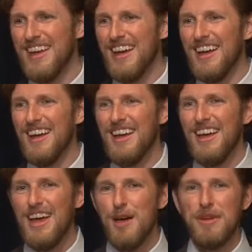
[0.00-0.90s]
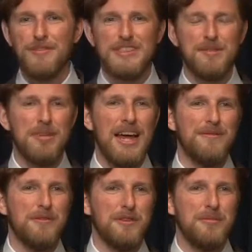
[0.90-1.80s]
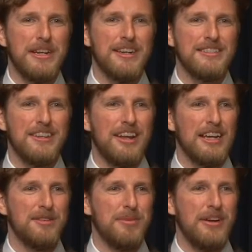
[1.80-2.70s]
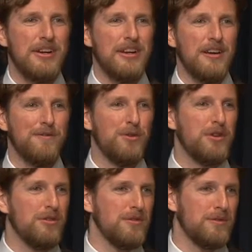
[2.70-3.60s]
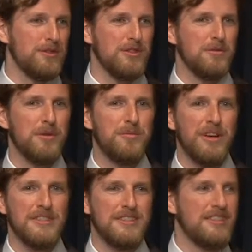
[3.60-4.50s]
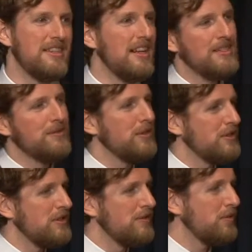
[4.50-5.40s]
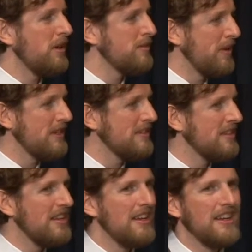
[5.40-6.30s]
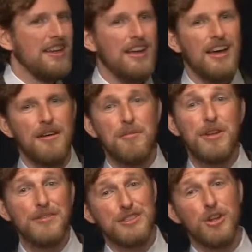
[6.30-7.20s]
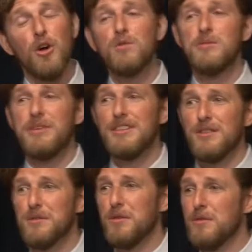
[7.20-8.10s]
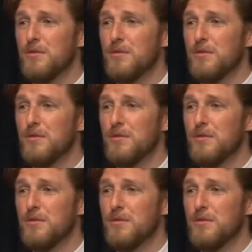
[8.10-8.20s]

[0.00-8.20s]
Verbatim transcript: Uh, it benefits the platform, because they're not comparing a four-year-old version of WordPress to today's versions of Squarespace. Uh, it benefits the host, because those old